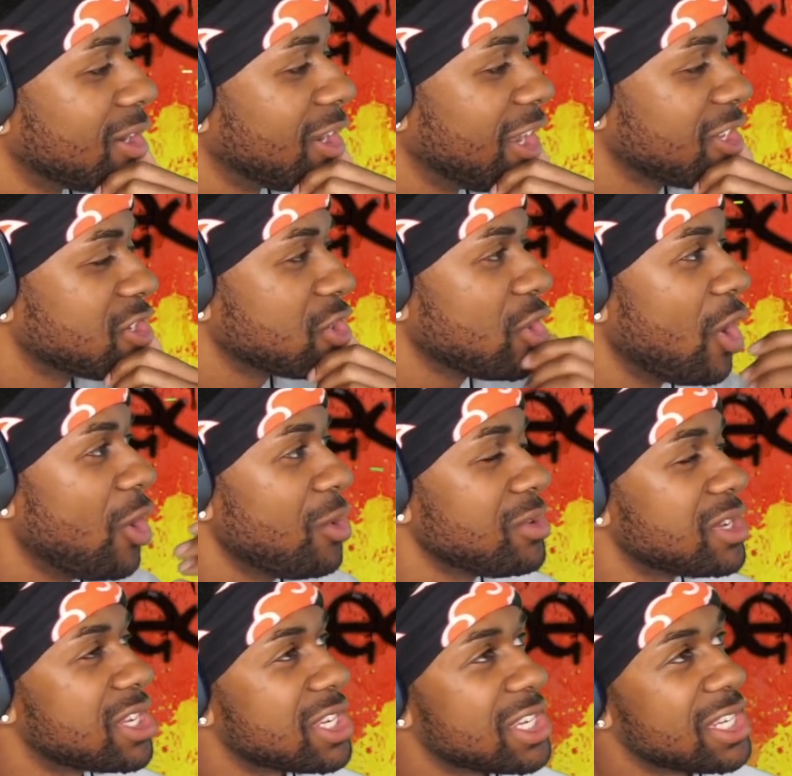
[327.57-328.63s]
it's her own
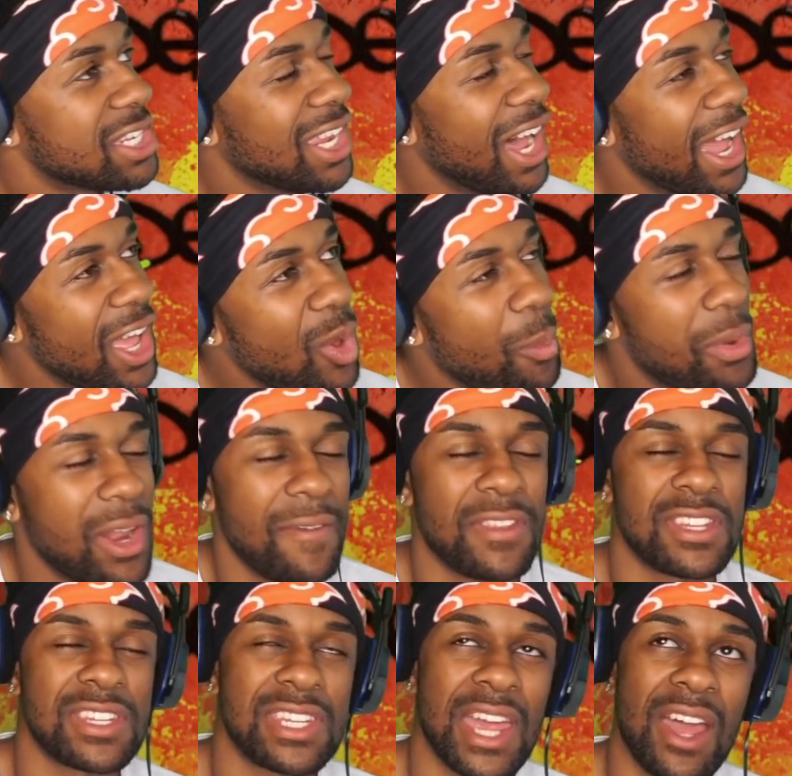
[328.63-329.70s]
style, but it
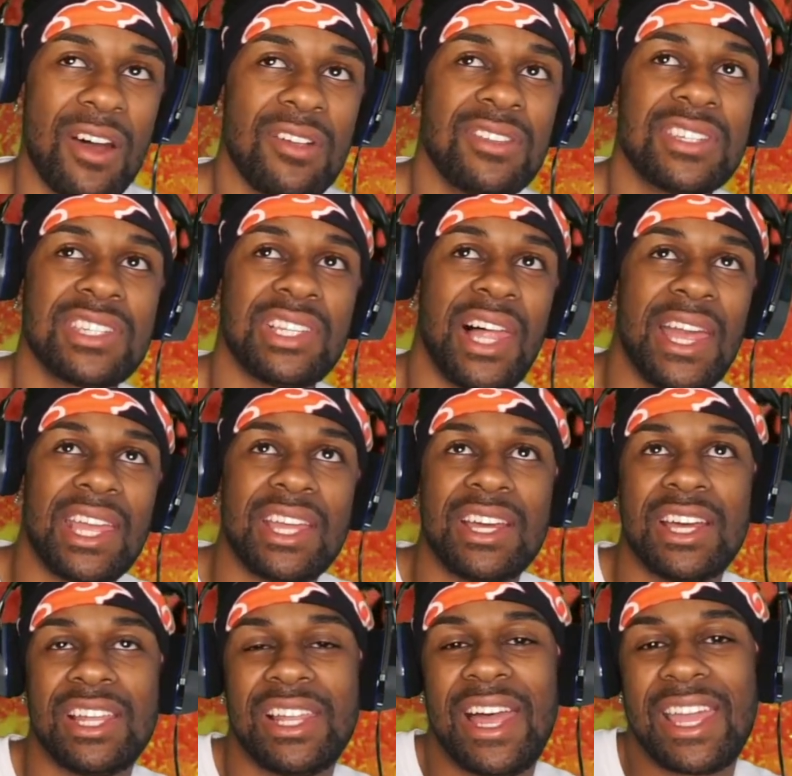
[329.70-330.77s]
sounds like
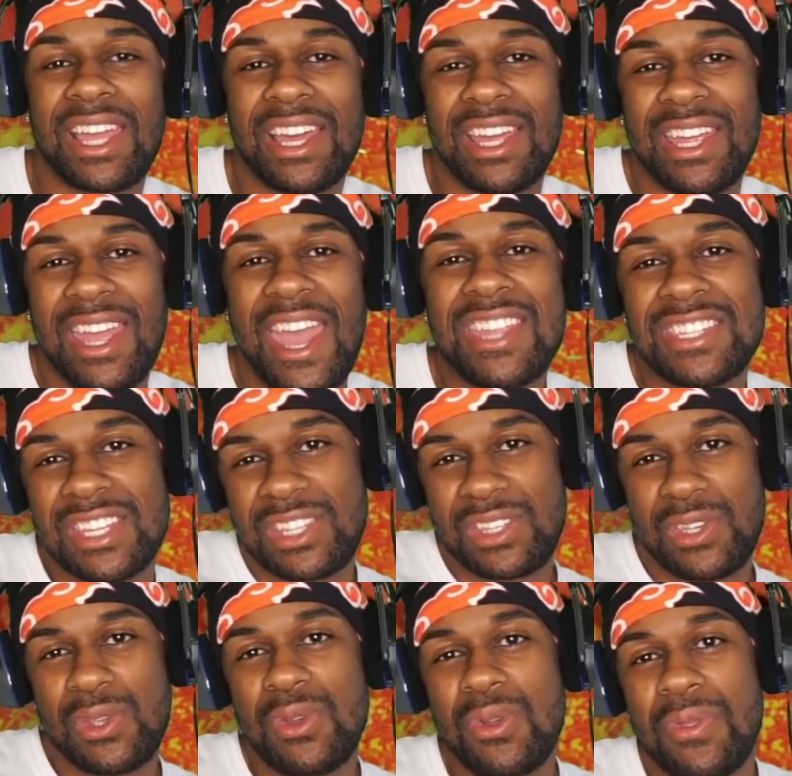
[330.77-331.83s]
a it has a
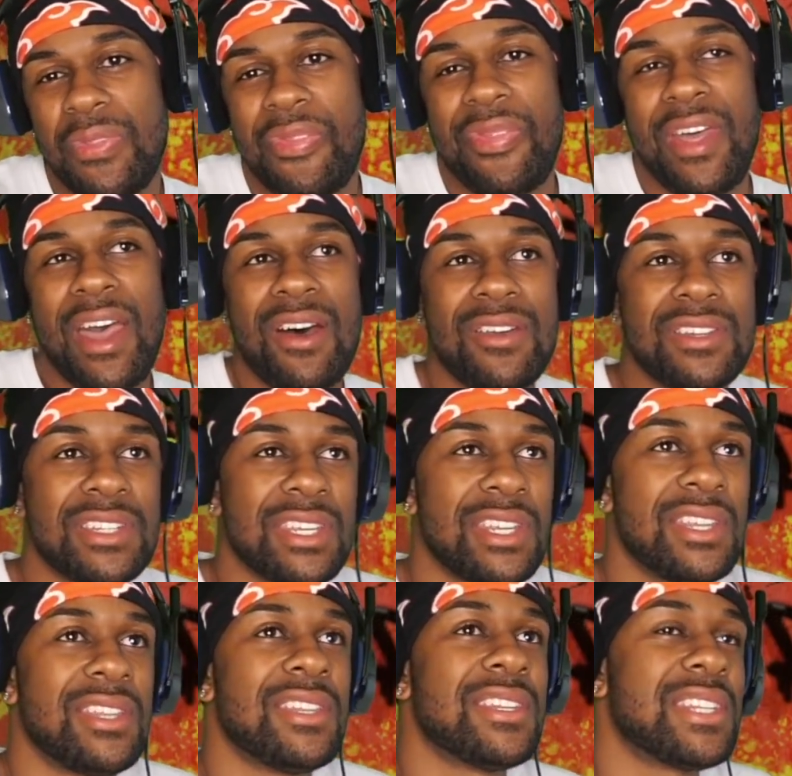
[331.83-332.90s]

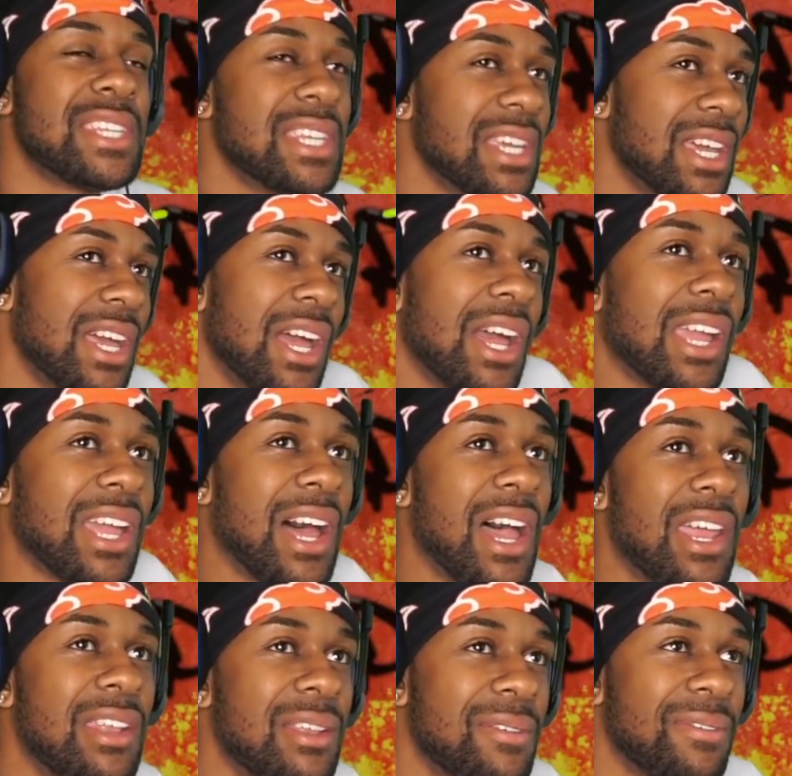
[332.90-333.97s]
2000s
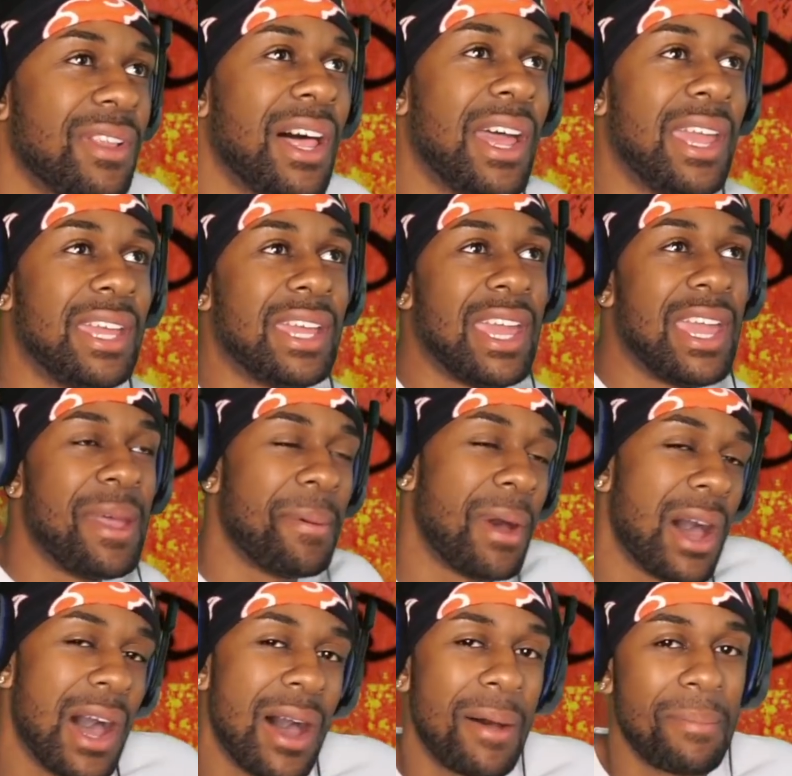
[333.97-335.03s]
kind of like hip
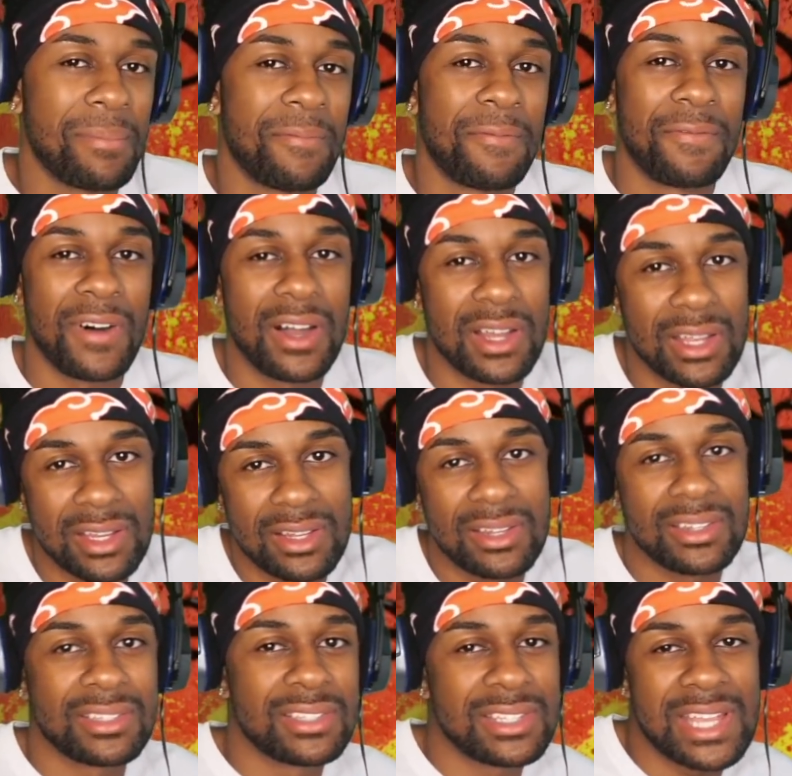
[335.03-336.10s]
hop funk
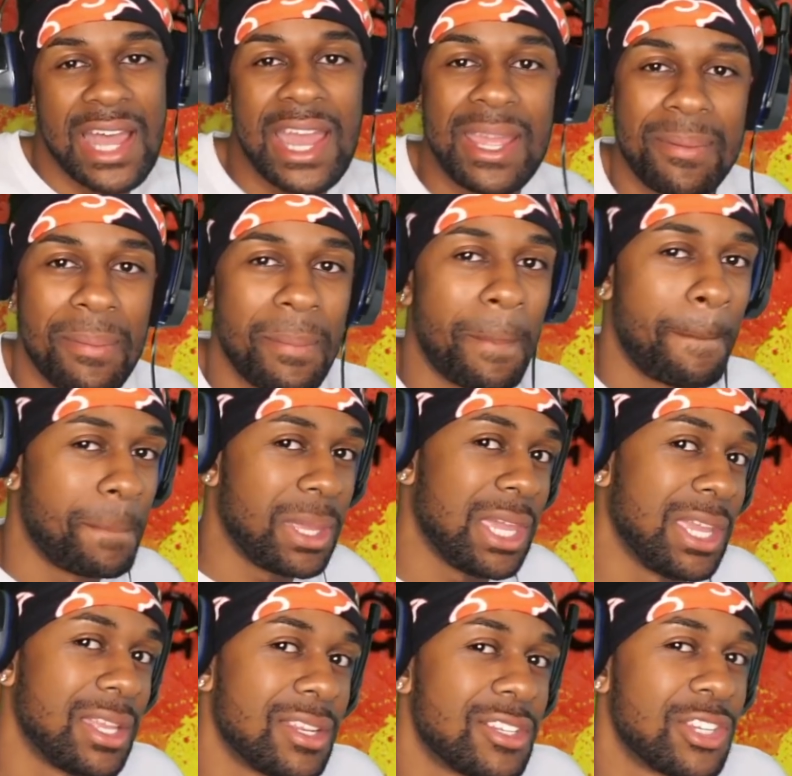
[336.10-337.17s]
type
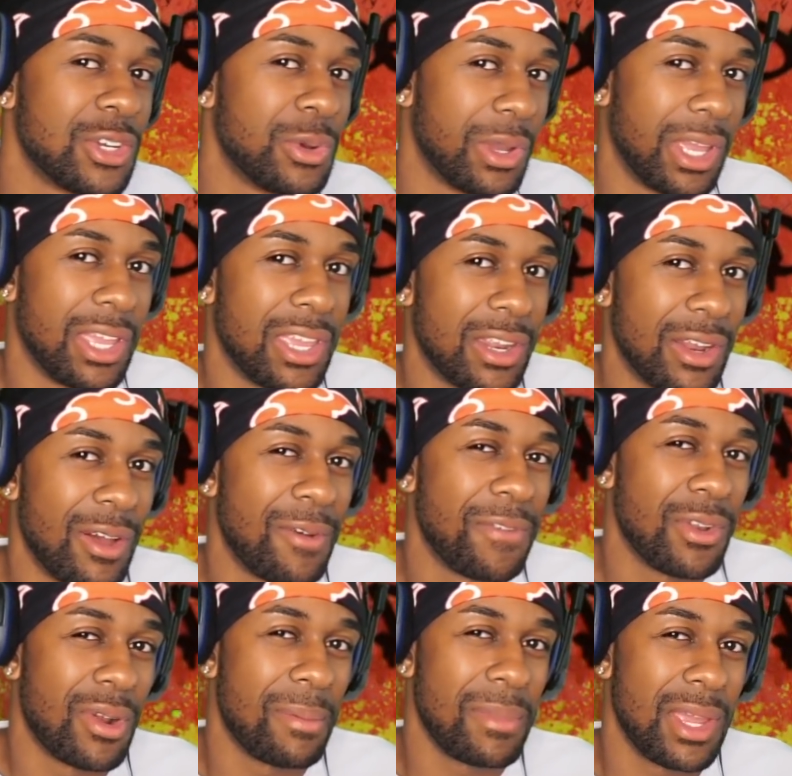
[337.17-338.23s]
beat to it, you know, if
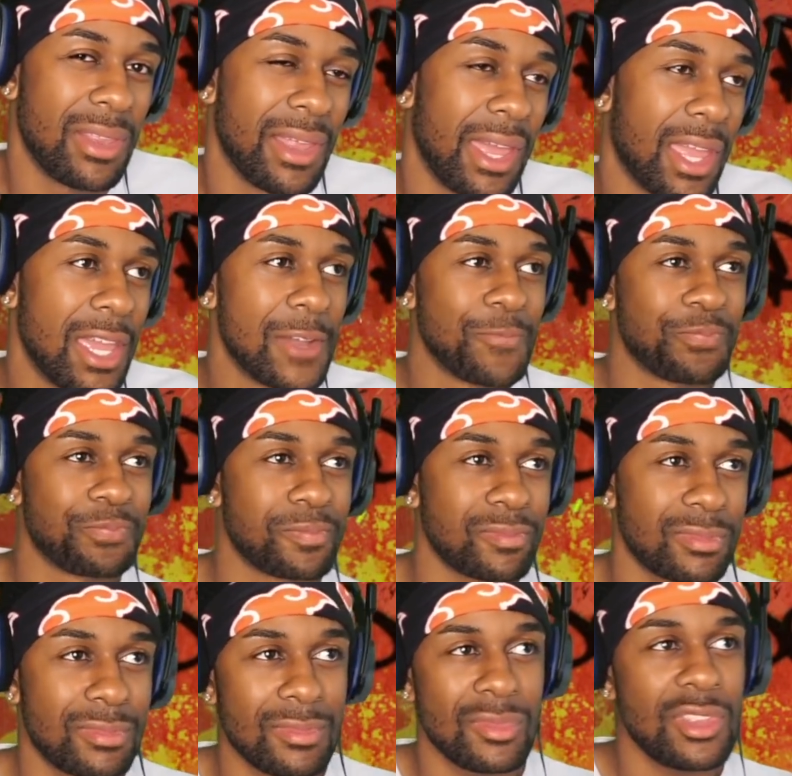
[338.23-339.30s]
you know what I mean. Like,
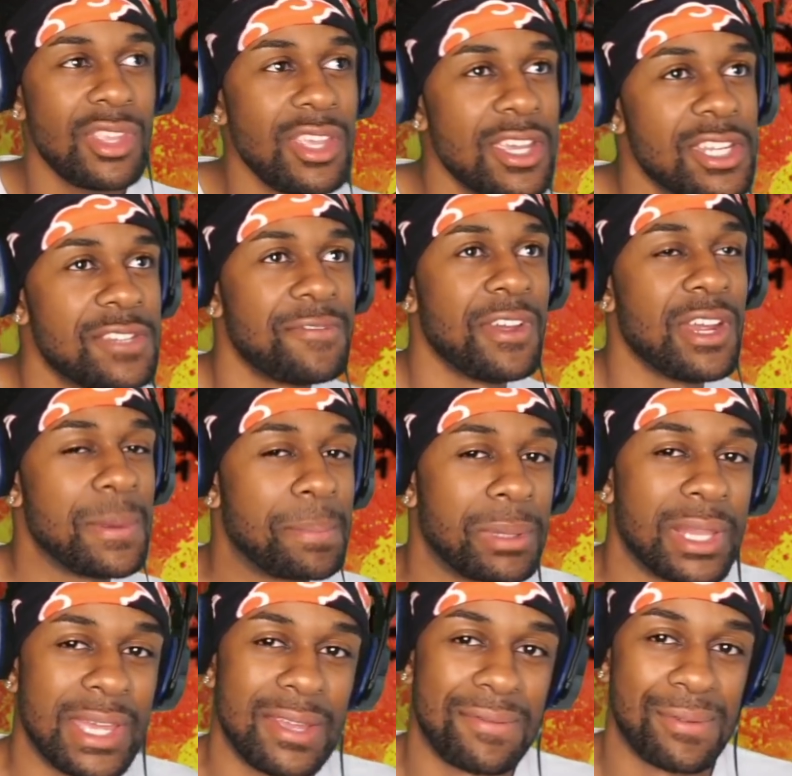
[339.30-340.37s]
it's very
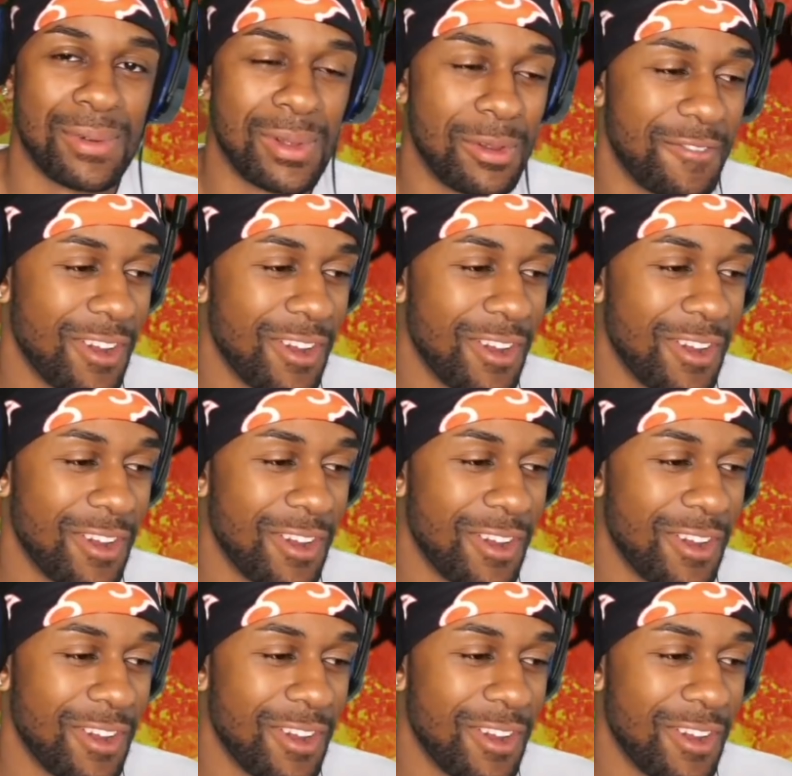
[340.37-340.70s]
playful